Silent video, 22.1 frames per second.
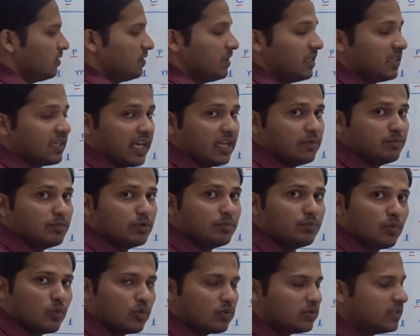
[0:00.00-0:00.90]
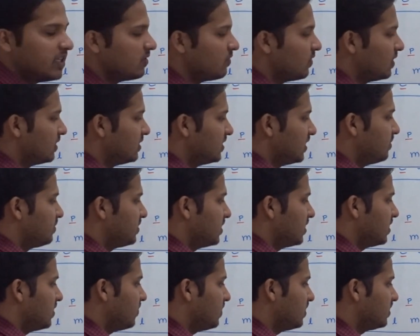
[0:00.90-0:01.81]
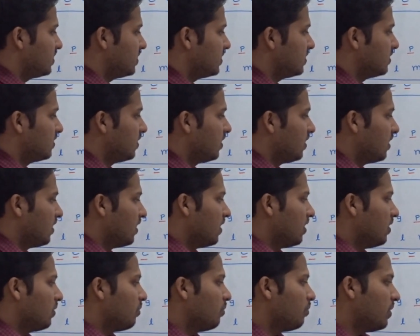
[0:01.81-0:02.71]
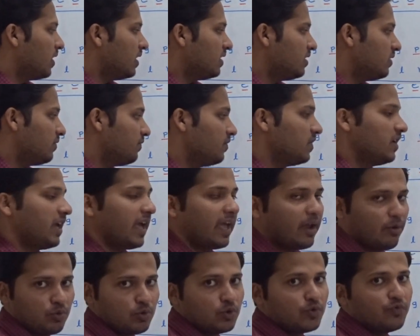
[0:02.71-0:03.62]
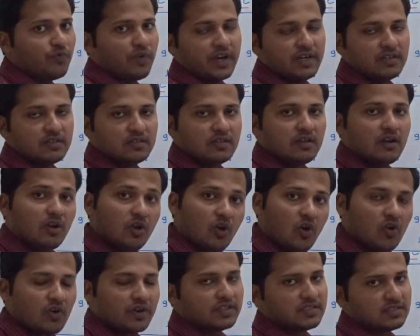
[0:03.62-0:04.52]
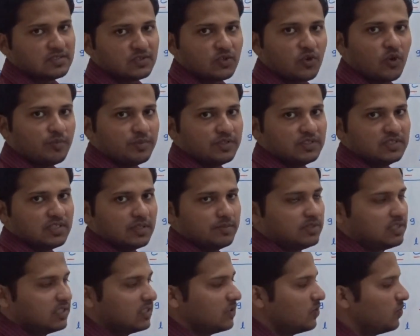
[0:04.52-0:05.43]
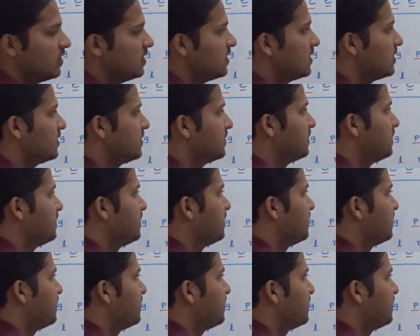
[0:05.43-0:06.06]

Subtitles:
There can be more than one subsequences, but we have to find the longest common subsequence.